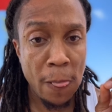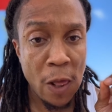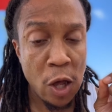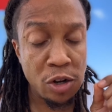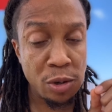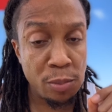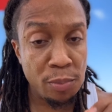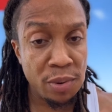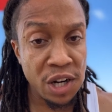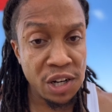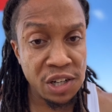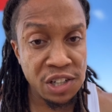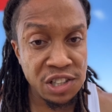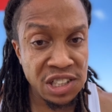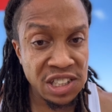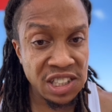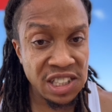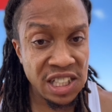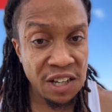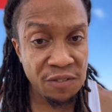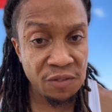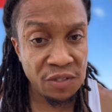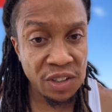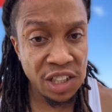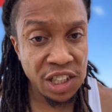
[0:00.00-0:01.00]
The burger is
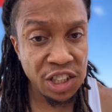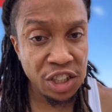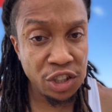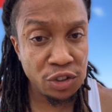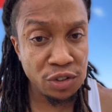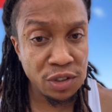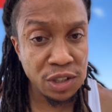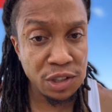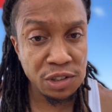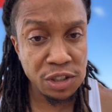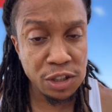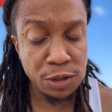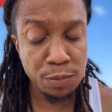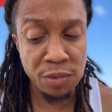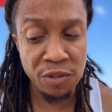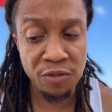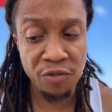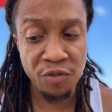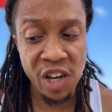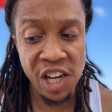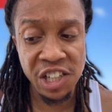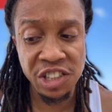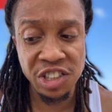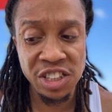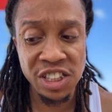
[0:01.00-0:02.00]
definitely grilled to
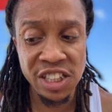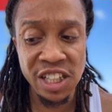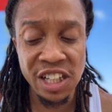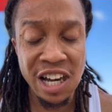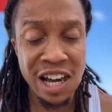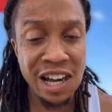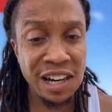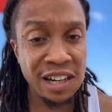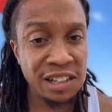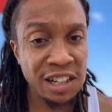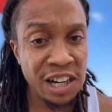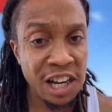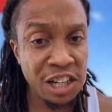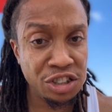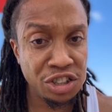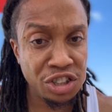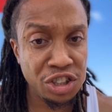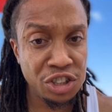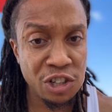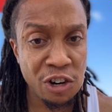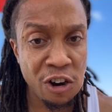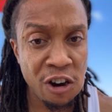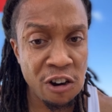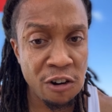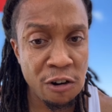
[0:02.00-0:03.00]
perfection. It got a nice
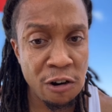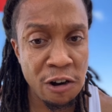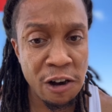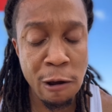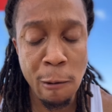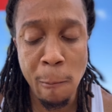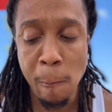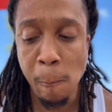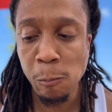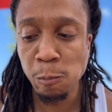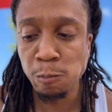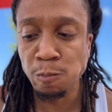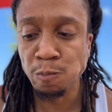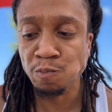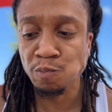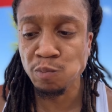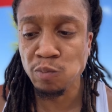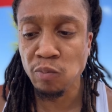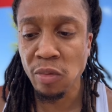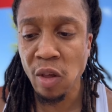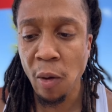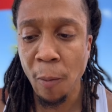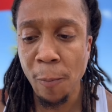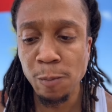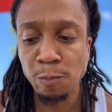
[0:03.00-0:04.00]
char on it.
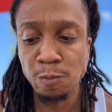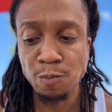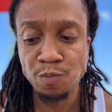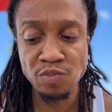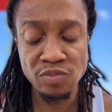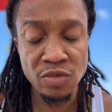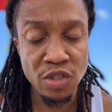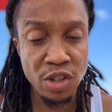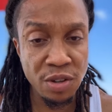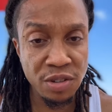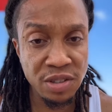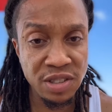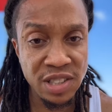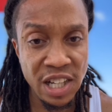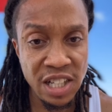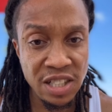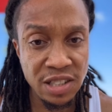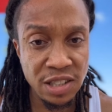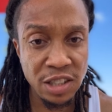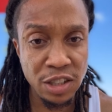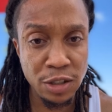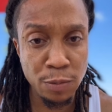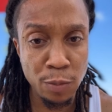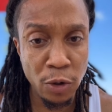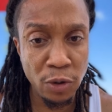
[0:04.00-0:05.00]
You can taste
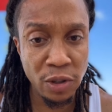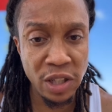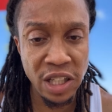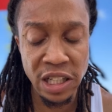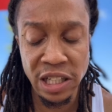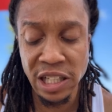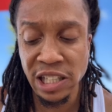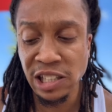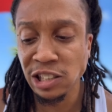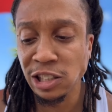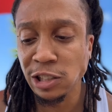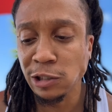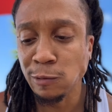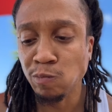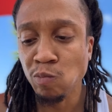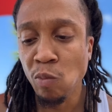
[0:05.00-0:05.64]
the smokiness.